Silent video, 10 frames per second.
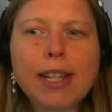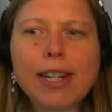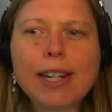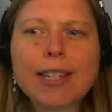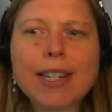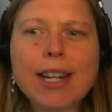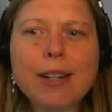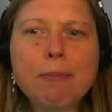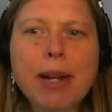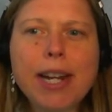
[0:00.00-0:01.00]
like I said
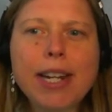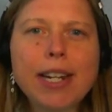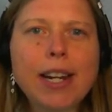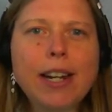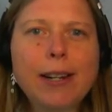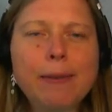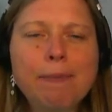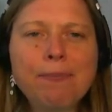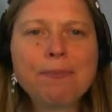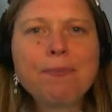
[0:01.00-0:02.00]
in
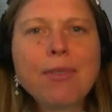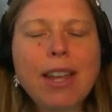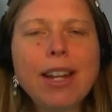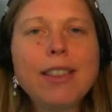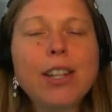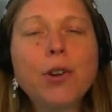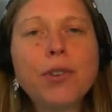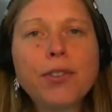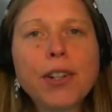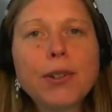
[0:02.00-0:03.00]
my in the
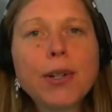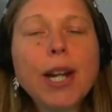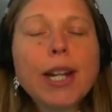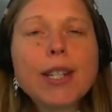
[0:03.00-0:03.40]
overview.